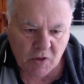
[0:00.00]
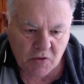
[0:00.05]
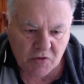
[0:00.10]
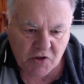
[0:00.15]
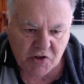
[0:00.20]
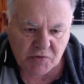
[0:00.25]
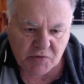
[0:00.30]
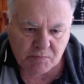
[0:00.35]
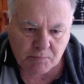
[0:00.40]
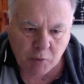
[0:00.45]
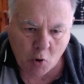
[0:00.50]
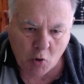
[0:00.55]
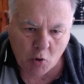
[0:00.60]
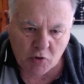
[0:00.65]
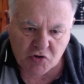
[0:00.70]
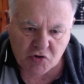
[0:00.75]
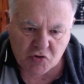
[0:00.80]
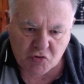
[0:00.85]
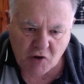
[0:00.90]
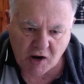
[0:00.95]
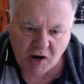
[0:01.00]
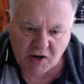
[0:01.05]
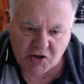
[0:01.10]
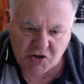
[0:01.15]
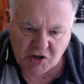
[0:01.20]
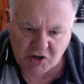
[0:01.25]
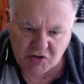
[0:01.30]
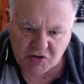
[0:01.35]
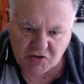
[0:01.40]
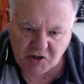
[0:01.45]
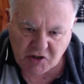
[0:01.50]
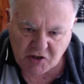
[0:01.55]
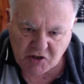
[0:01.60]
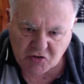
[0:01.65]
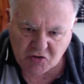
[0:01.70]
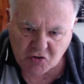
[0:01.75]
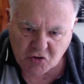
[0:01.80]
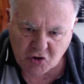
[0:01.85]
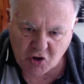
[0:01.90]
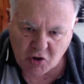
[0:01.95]
this pawn structure
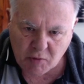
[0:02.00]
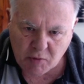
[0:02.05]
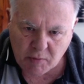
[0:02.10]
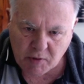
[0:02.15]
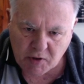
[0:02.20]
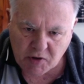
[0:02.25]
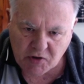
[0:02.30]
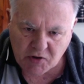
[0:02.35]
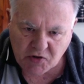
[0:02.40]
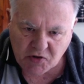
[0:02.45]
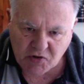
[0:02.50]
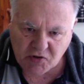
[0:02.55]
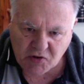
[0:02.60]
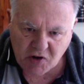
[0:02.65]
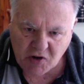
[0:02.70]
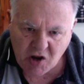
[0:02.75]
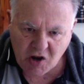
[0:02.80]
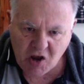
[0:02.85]
determines